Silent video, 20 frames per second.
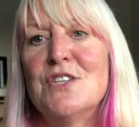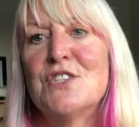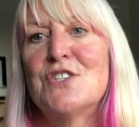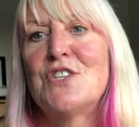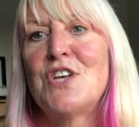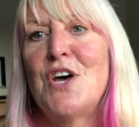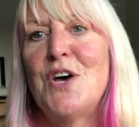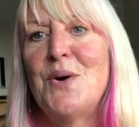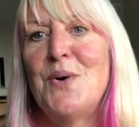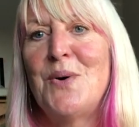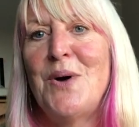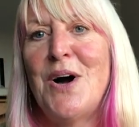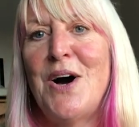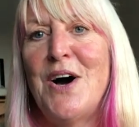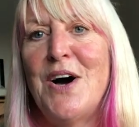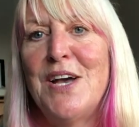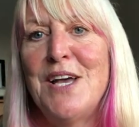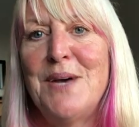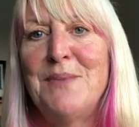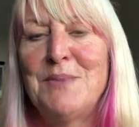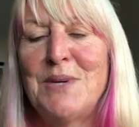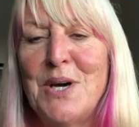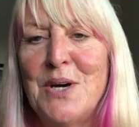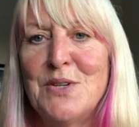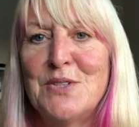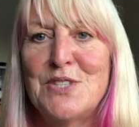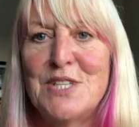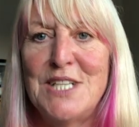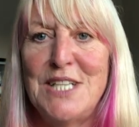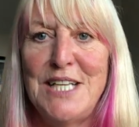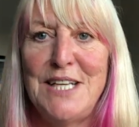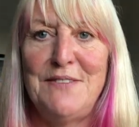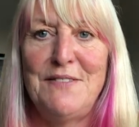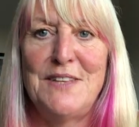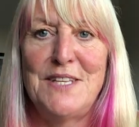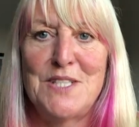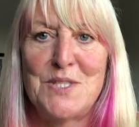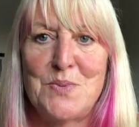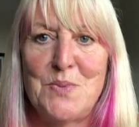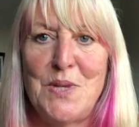So I am going to leave
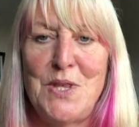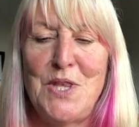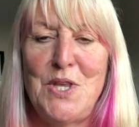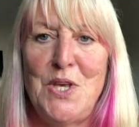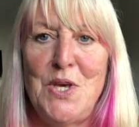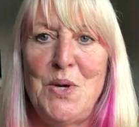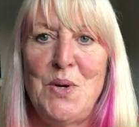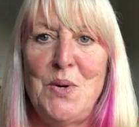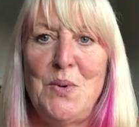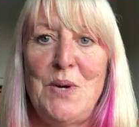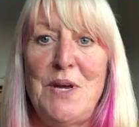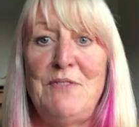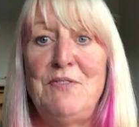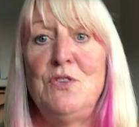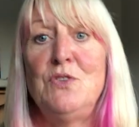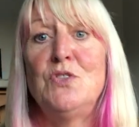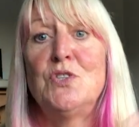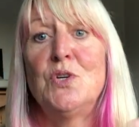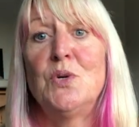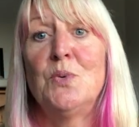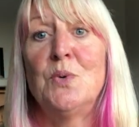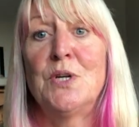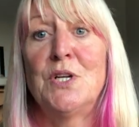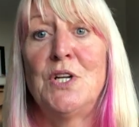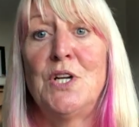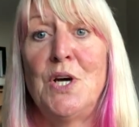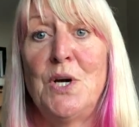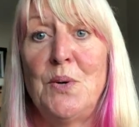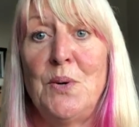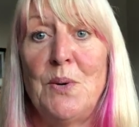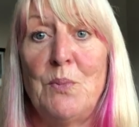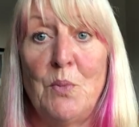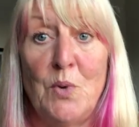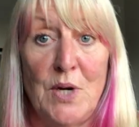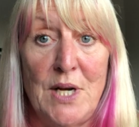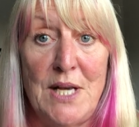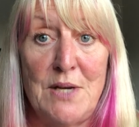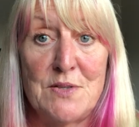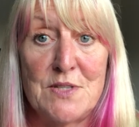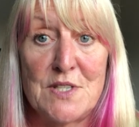this with you. If you do want to know
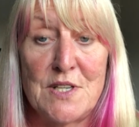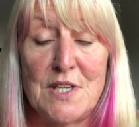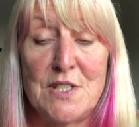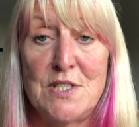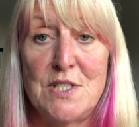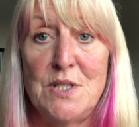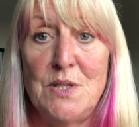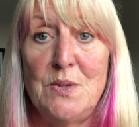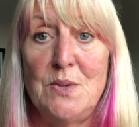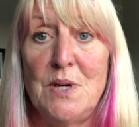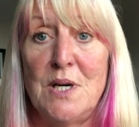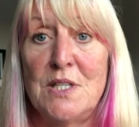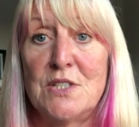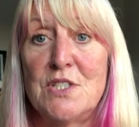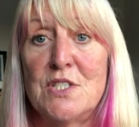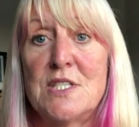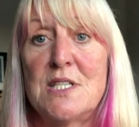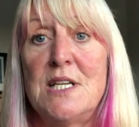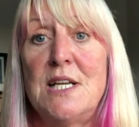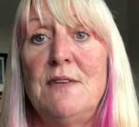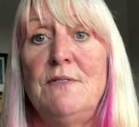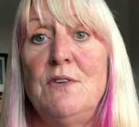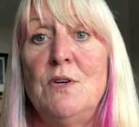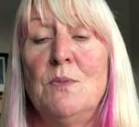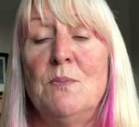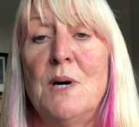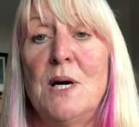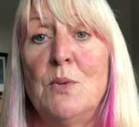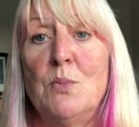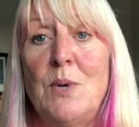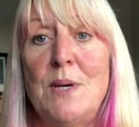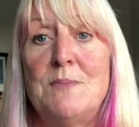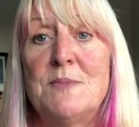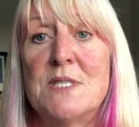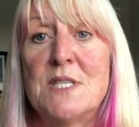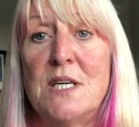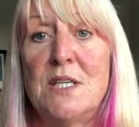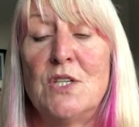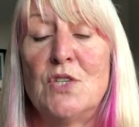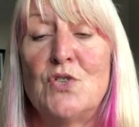what else I do, I'll just leave you my
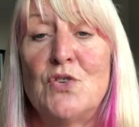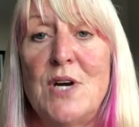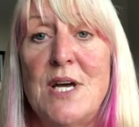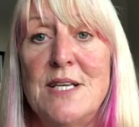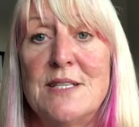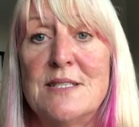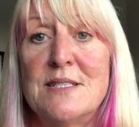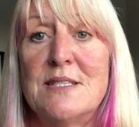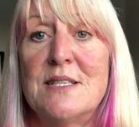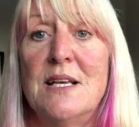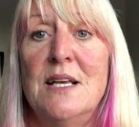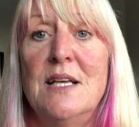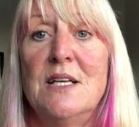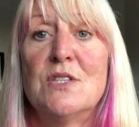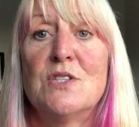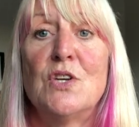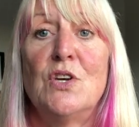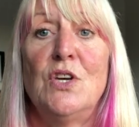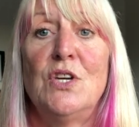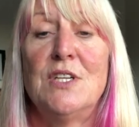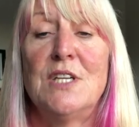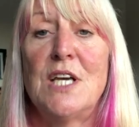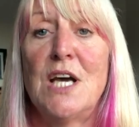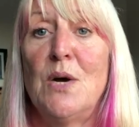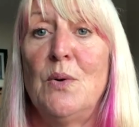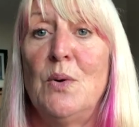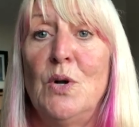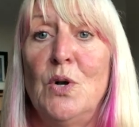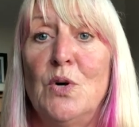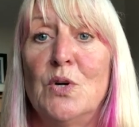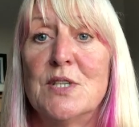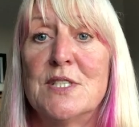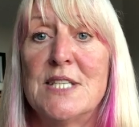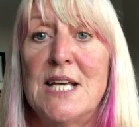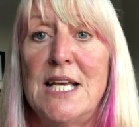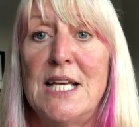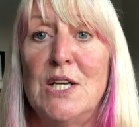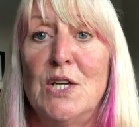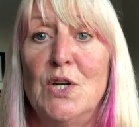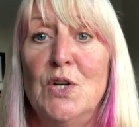website address so you can go along,
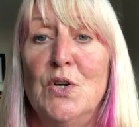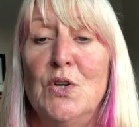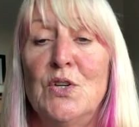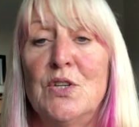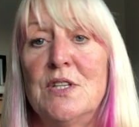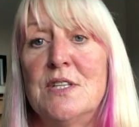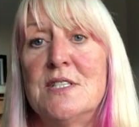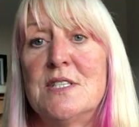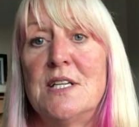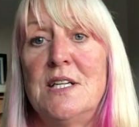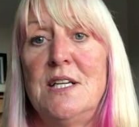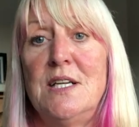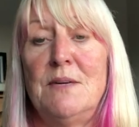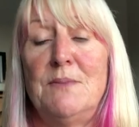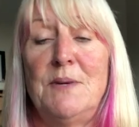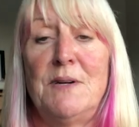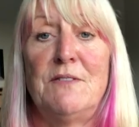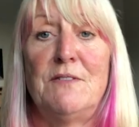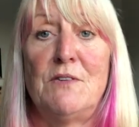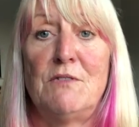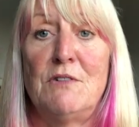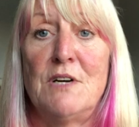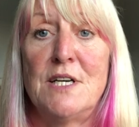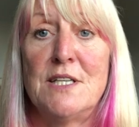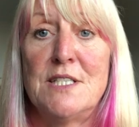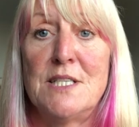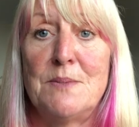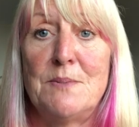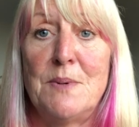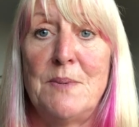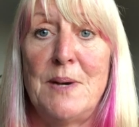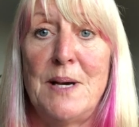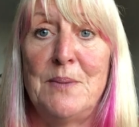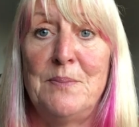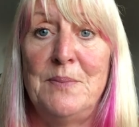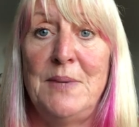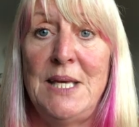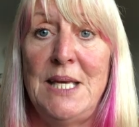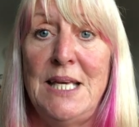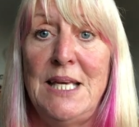take a look. There's a little bit of a write-up about
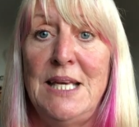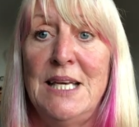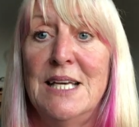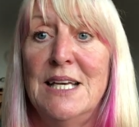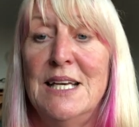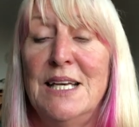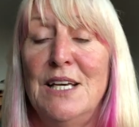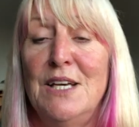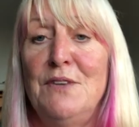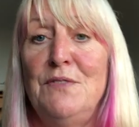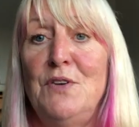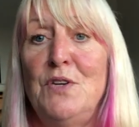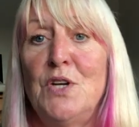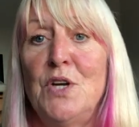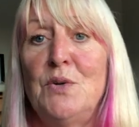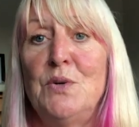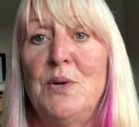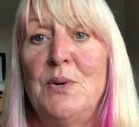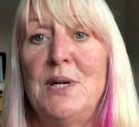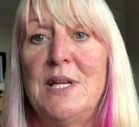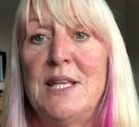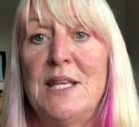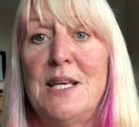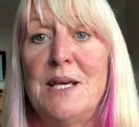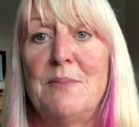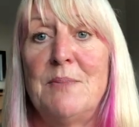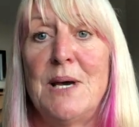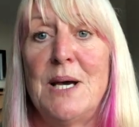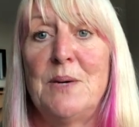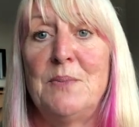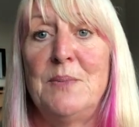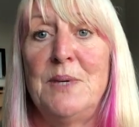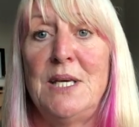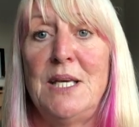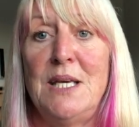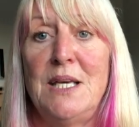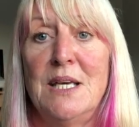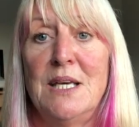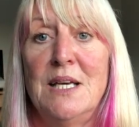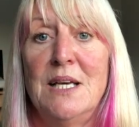me if you don't know anything about
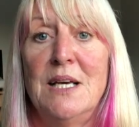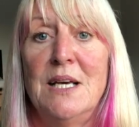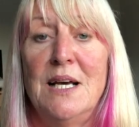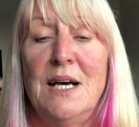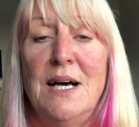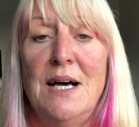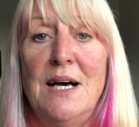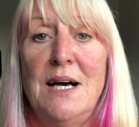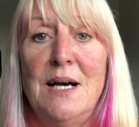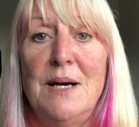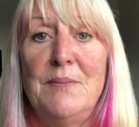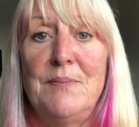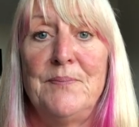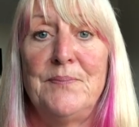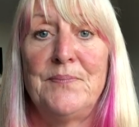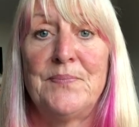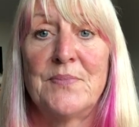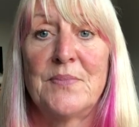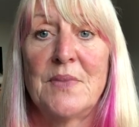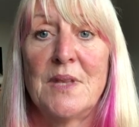me, um,